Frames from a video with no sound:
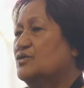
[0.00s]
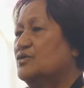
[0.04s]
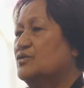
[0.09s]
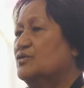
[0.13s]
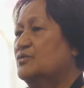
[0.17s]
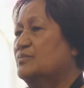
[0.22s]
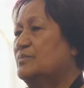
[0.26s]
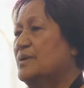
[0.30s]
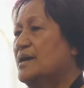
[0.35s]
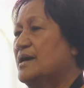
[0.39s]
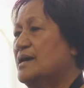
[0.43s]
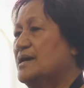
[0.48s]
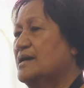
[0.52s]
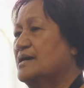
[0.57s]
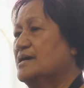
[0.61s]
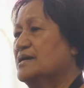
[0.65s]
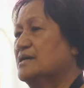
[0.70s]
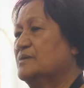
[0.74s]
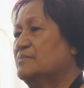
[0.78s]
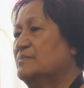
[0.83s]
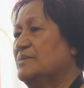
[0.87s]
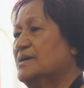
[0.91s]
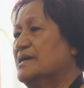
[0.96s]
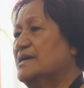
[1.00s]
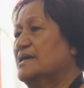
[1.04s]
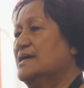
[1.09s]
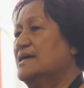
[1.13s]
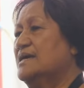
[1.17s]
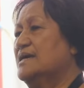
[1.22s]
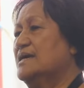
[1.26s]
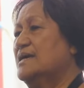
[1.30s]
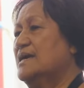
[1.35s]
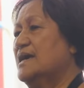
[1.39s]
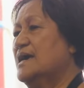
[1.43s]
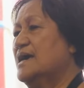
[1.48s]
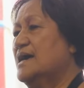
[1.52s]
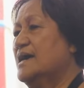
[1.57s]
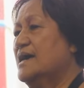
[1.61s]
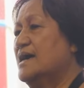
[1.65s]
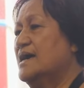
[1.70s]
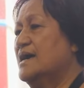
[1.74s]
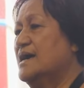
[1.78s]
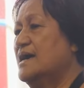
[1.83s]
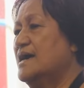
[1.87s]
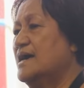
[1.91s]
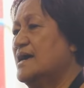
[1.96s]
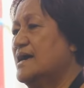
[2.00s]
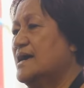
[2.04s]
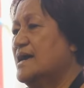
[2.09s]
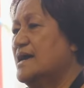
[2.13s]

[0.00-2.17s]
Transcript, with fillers: Not bad for the retired pioneer who